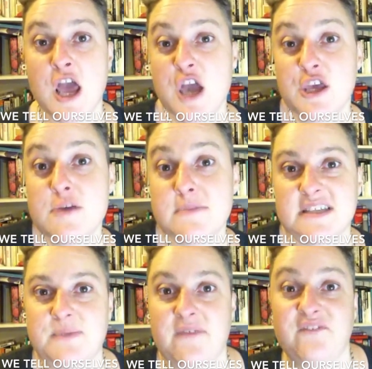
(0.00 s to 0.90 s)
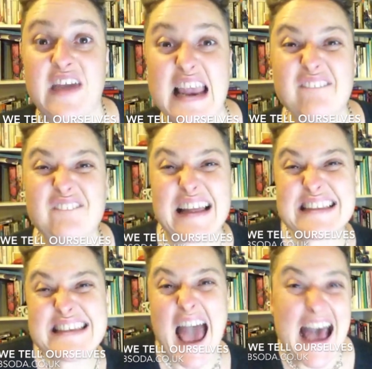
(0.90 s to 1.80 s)
you must be feeling
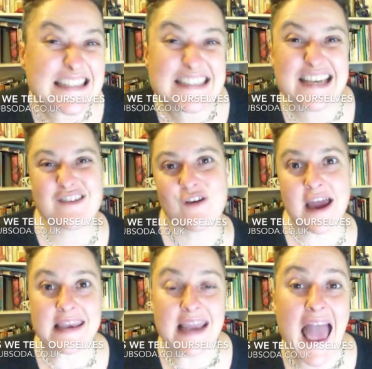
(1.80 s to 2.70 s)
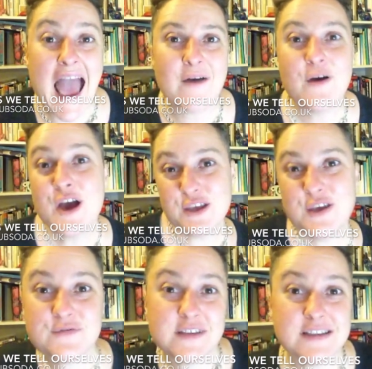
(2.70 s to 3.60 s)
fantastic right now.
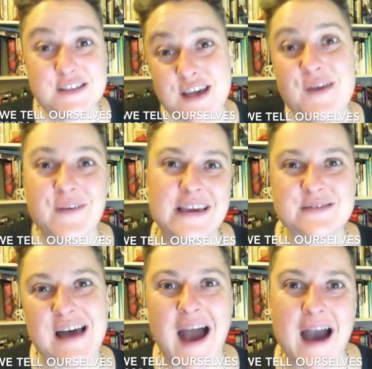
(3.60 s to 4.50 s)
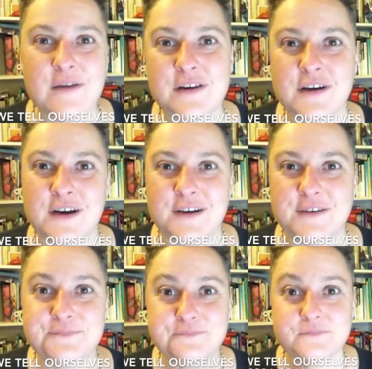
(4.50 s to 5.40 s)
You've done 2 weeks without
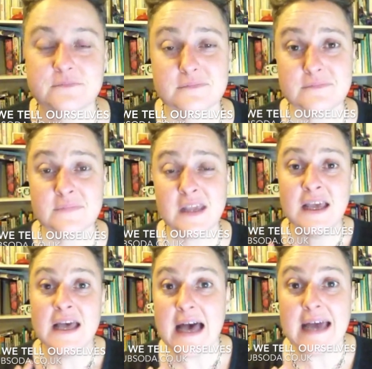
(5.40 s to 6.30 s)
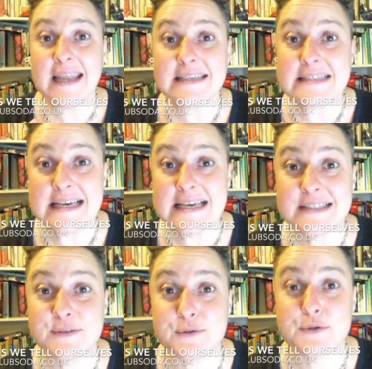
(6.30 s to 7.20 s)
alcohol. And actually that's
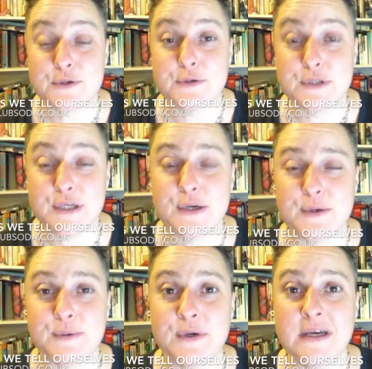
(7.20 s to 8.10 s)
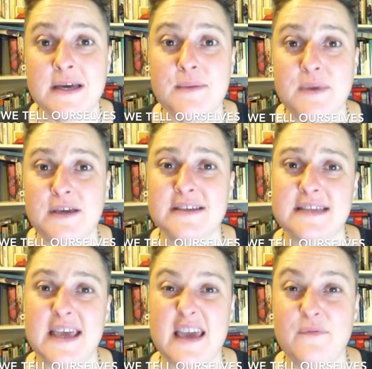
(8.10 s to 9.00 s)
not true too. Because
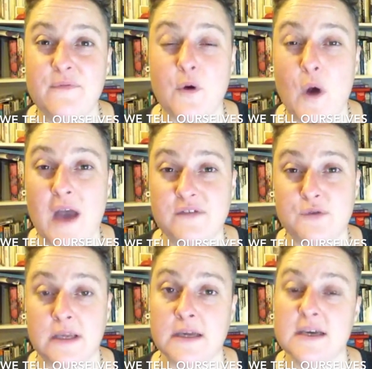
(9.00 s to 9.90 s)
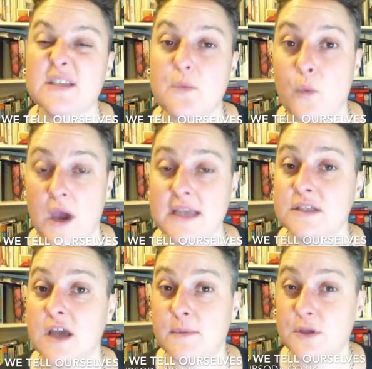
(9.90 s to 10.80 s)
if you're heavy drinkers,
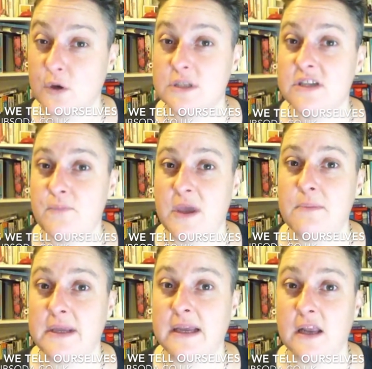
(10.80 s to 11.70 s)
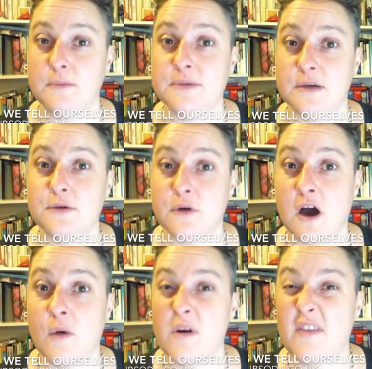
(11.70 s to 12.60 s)
which a majority of people in Club Soda
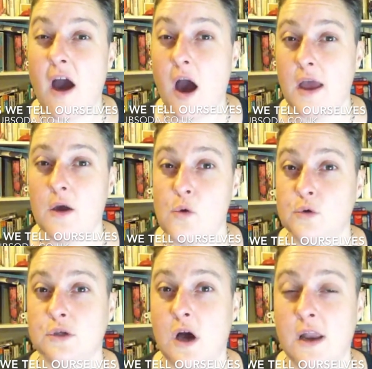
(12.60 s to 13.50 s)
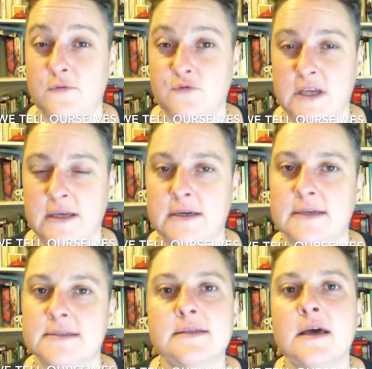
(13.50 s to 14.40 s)
are, we're in the higher quartile of
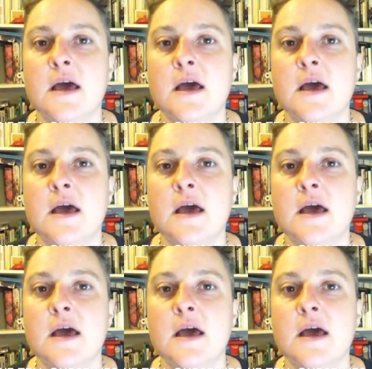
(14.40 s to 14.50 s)
drinkers,